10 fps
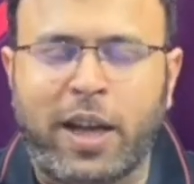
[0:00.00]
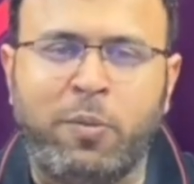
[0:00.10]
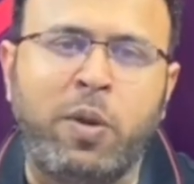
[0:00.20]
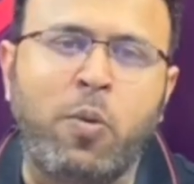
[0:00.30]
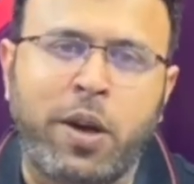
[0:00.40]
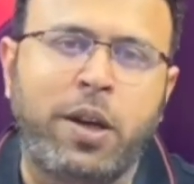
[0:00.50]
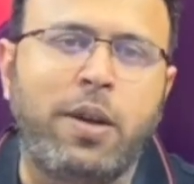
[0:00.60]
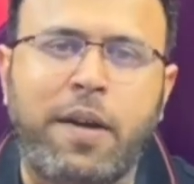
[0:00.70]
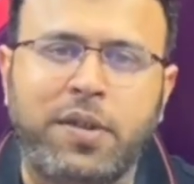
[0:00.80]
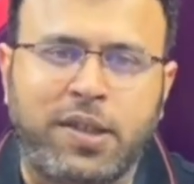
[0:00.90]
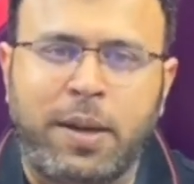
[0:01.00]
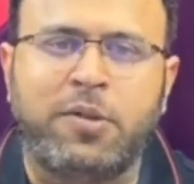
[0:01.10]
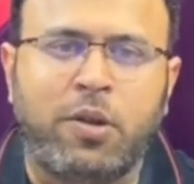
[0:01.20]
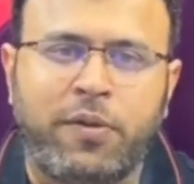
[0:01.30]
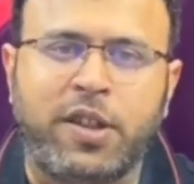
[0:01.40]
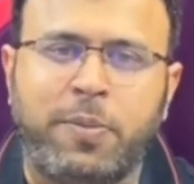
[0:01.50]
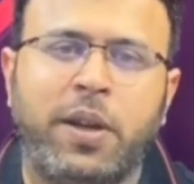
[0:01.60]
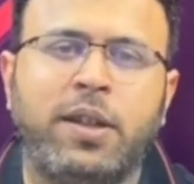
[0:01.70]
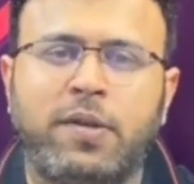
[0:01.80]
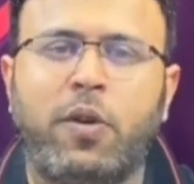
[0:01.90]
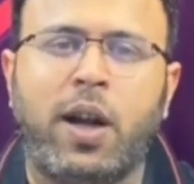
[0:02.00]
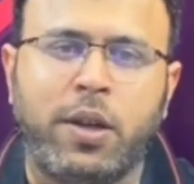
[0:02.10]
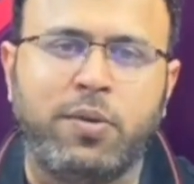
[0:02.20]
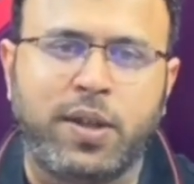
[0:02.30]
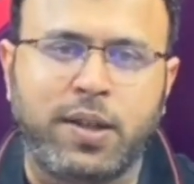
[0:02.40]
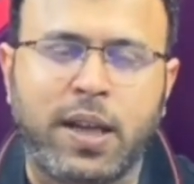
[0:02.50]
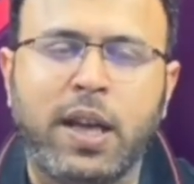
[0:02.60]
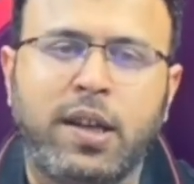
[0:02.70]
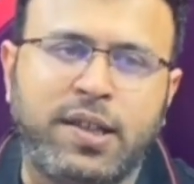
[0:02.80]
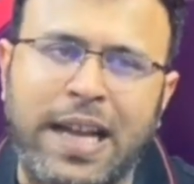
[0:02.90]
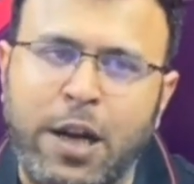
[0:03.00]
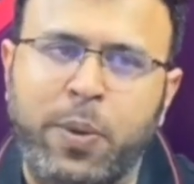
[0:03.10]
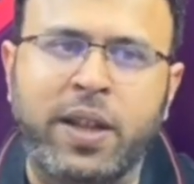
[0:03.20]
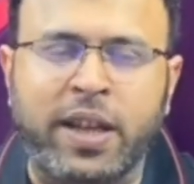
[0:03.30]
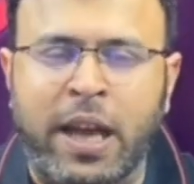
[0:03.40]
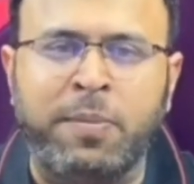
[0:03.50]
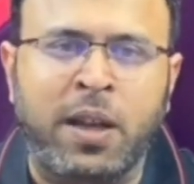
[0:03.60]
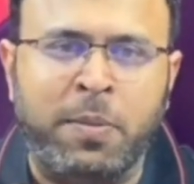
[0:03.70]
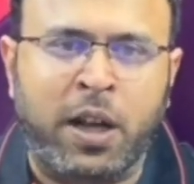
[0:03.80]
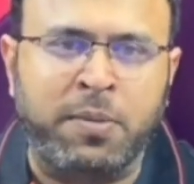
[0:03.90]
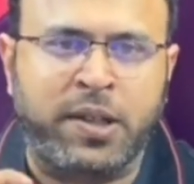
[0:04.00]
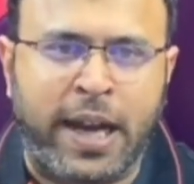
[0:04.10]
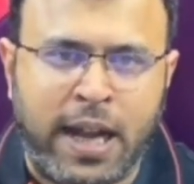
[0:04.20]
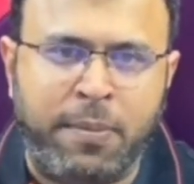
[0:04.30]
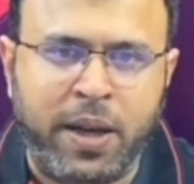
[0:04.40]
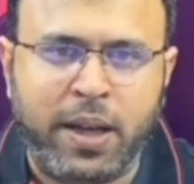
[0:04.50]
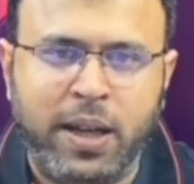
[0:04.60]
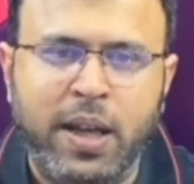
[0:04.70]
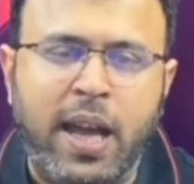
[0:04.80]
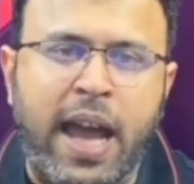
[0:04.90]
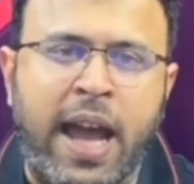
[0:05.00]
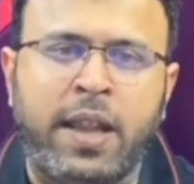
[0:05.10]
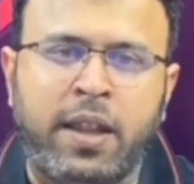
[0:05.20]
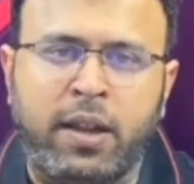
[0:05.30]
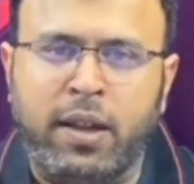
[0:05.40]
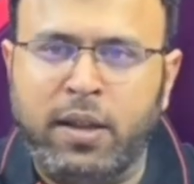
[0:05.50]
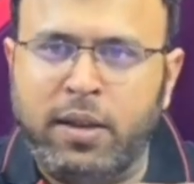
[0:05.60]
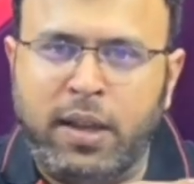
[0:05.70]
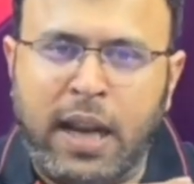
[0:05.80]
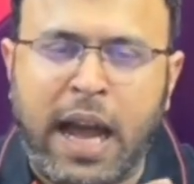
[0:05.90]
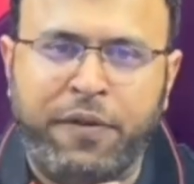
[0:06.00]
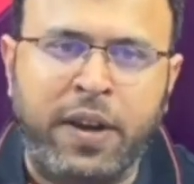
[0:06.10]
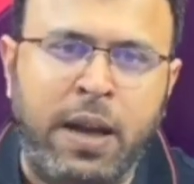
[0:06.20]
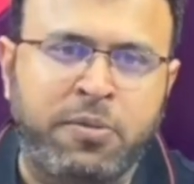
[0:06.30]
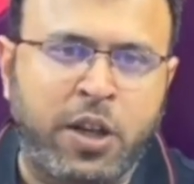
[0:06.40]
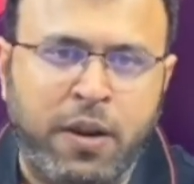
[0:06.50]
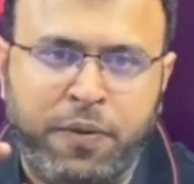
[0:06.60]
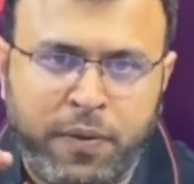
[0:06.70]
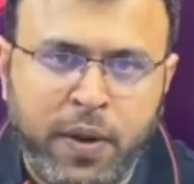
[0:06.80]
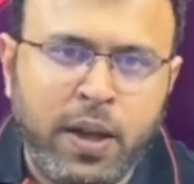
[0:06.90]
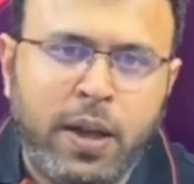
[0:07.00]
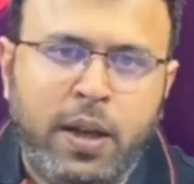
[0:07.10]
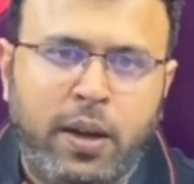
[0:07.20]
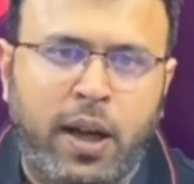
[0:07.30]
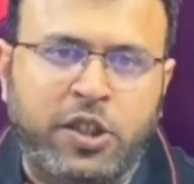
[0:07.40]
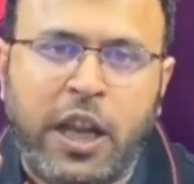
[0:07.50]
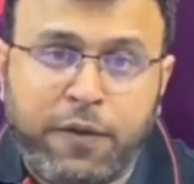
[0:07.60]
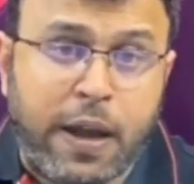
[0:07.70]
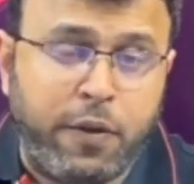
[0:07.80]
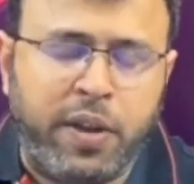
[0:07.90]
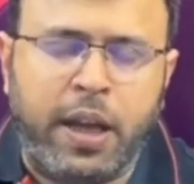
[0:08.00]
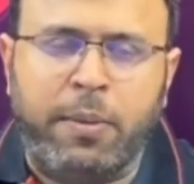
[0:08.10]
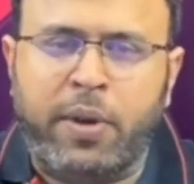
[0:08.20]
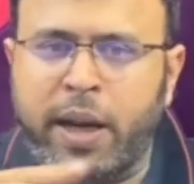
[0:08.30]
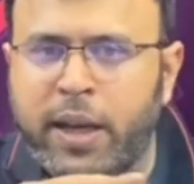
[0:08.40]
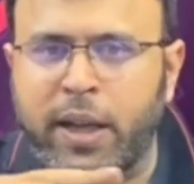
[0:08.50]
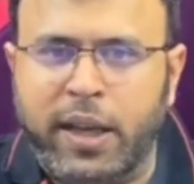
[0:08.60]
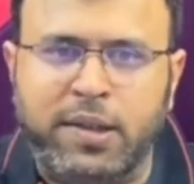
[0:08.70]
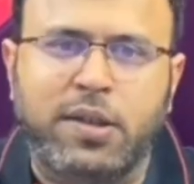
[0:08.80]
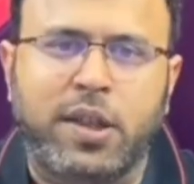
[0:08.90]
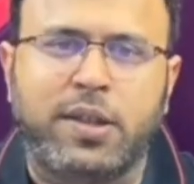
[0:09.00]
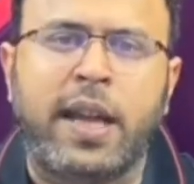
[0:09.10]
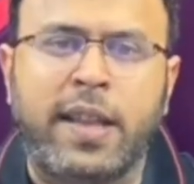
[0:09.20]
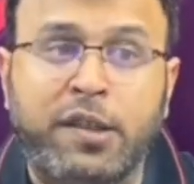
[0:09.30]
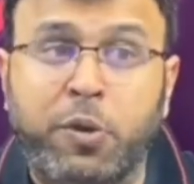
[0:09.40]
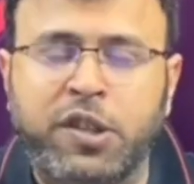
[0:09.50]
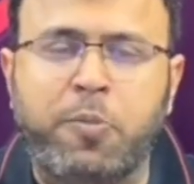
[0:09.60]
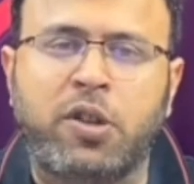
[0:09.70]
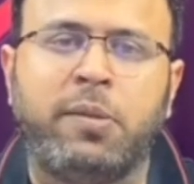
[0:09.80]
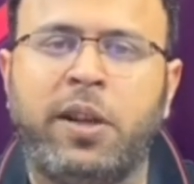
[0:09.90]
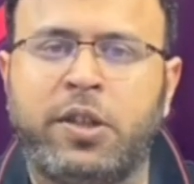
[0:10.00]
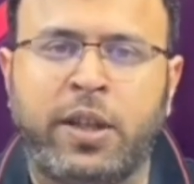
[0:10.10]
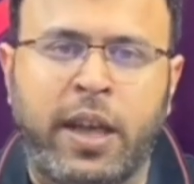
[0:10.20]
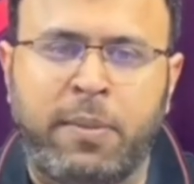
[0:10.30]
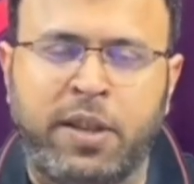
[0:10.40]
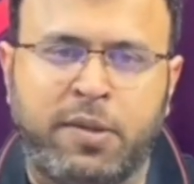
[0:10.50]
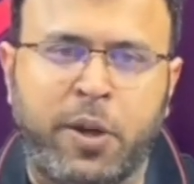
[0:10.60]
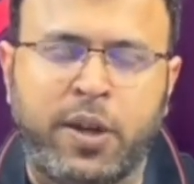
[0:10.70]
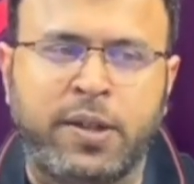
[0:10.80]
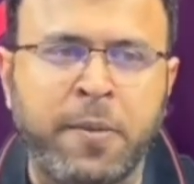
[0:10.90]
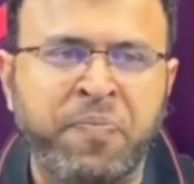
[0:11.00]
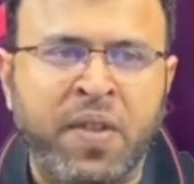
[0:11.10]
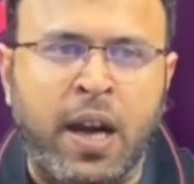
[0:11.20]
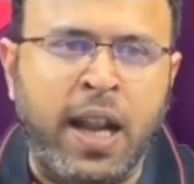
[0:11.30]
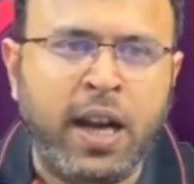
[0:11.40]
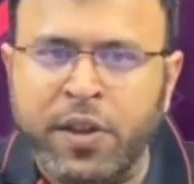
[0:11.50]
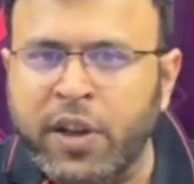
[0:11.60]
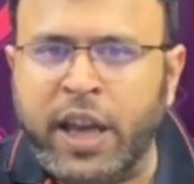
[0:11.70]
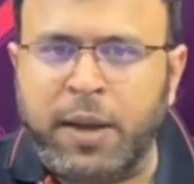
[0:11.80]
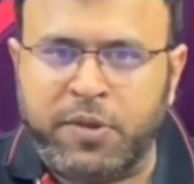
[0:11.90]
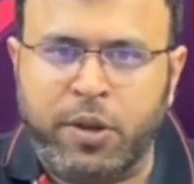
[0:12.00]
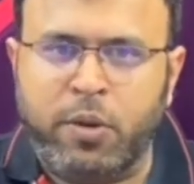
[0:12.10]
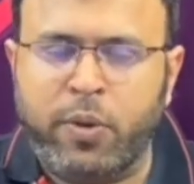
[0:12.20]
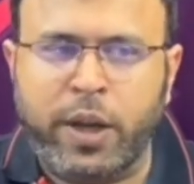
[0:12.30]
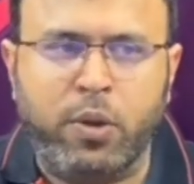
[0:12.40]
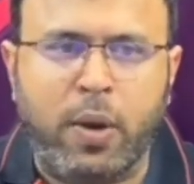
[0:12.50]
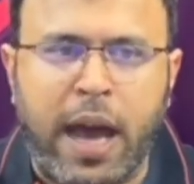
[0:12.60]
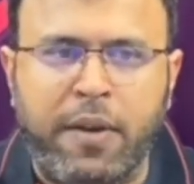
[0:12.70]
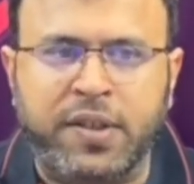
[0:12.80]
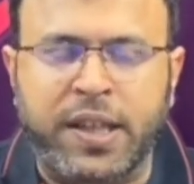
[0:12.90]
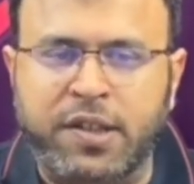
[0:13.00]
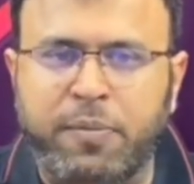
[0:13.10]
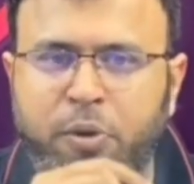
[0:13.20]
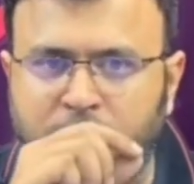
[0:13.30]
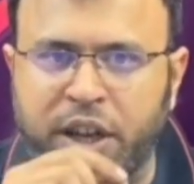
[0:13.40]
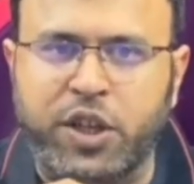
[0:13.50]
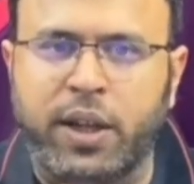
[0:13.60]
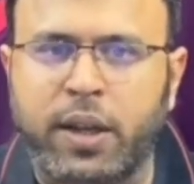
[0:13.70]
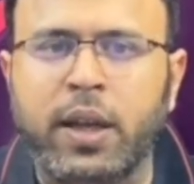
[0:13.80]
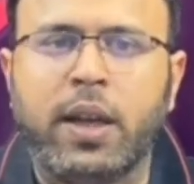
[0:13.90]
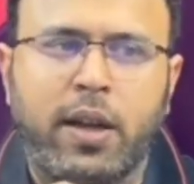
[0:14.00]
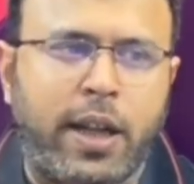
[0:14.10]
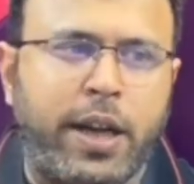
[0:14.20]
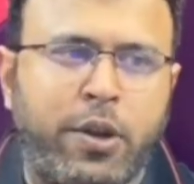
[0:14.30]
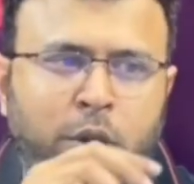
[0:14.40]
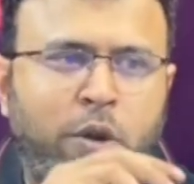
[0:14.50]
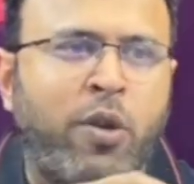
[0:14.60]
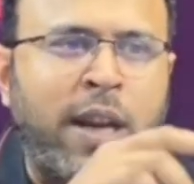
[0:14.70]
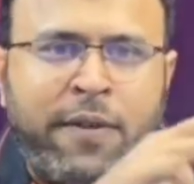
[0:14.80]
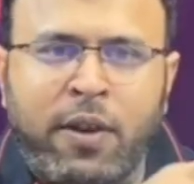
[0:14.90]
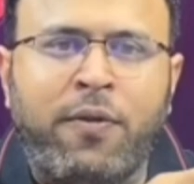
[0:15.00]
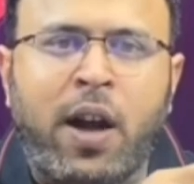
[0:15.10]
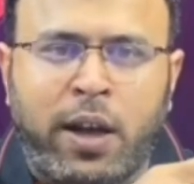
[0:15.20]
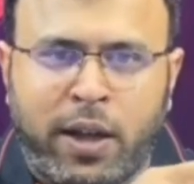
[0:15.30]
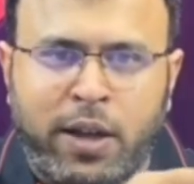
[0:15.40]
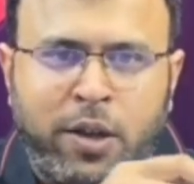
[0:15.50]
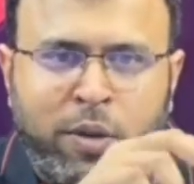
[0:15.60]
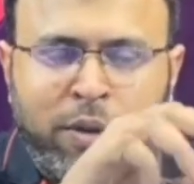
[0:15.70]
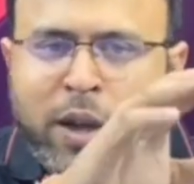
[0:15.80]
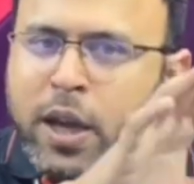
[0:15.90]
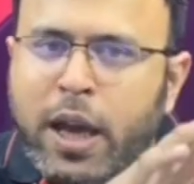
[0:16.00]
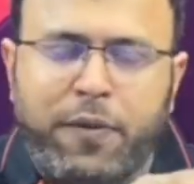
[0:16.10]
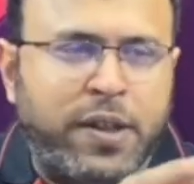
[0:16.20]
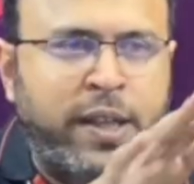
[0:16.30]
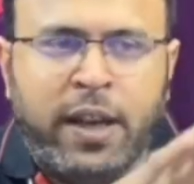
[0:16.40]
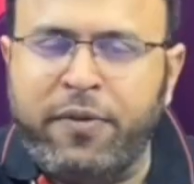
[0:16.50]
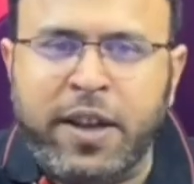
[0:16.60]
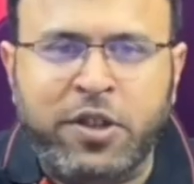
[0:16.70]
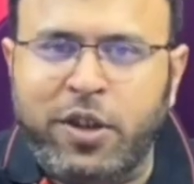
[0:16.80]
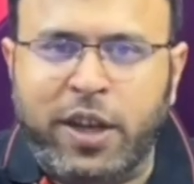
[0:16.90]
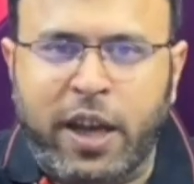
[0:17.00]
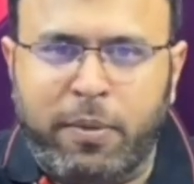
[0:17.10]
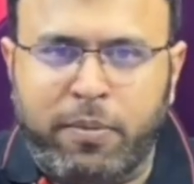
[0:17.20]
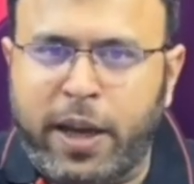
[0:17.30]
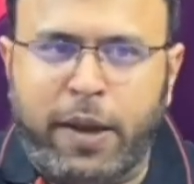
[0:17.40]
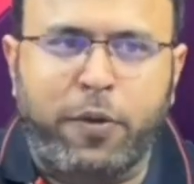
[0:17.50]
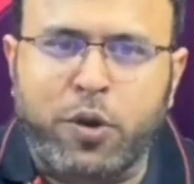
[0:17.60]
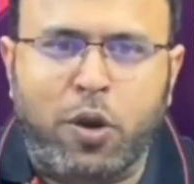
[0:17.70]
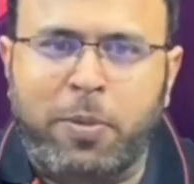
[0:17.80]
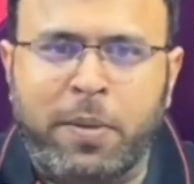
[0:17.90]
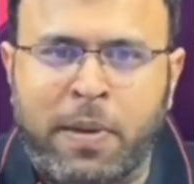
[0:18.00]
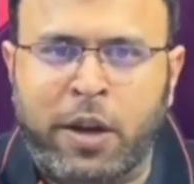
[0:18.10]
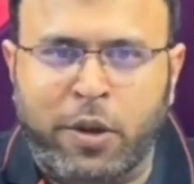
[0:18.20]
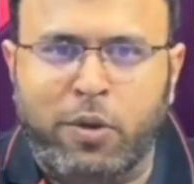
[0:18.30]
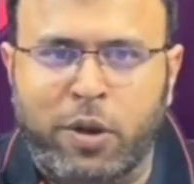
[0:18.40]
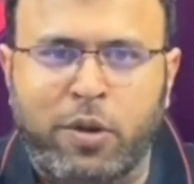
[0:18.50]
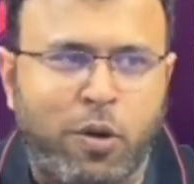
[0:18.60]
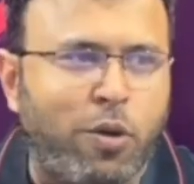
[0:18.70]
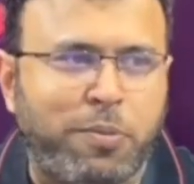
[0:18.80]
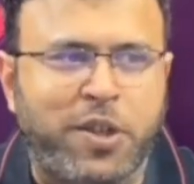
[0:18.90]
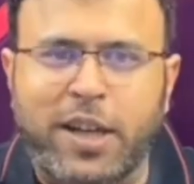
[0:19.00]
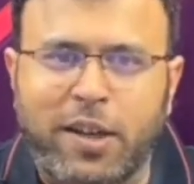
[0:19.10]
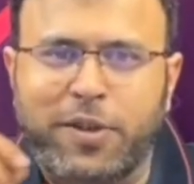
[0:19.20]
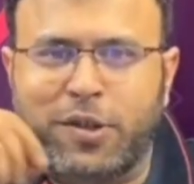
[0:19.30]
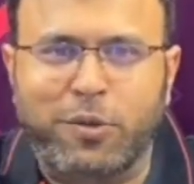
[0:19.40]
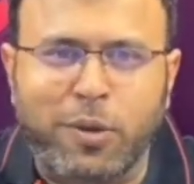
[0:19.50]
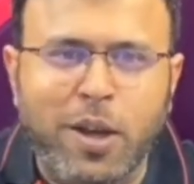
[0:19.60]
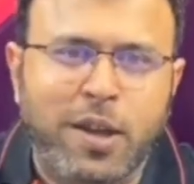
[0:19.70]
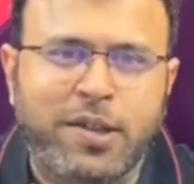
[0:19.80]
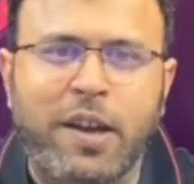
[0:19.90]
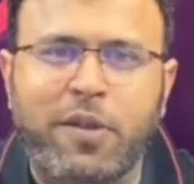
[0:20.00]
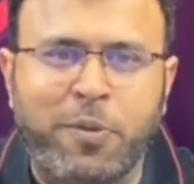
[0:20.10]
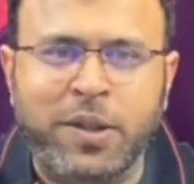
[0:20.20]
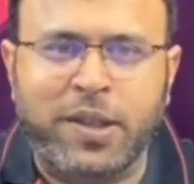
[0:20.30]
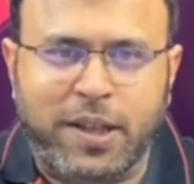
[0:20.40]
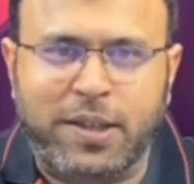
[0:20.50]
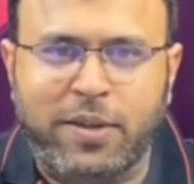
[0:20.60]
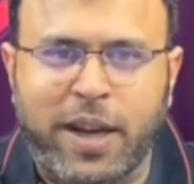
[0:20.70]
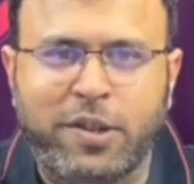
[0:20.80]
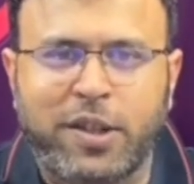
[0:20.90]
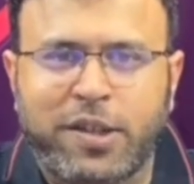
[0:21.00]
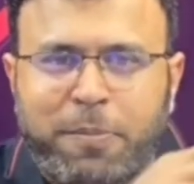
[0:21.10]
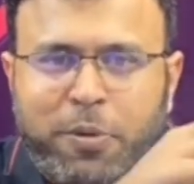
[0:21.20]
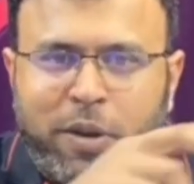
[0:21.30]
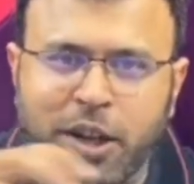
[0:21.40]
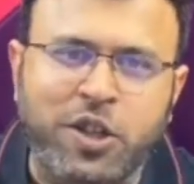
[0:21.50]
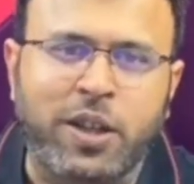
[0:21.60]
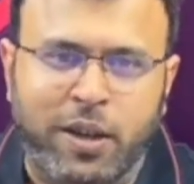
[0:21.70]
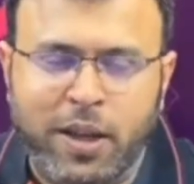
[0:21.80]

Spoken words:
And we wanted to have the same sort of experience for our users, because that way the game then becomes dynamic, and the lifetime shelf life of the game, right, is just, and that's what a sports simulation game is. Because unlike other games, where you have a sense of progression, that you're on level 1, and if it's an adventure game, like if you talk about Mario, your whole objective is to save the princess, right? So there's a progression.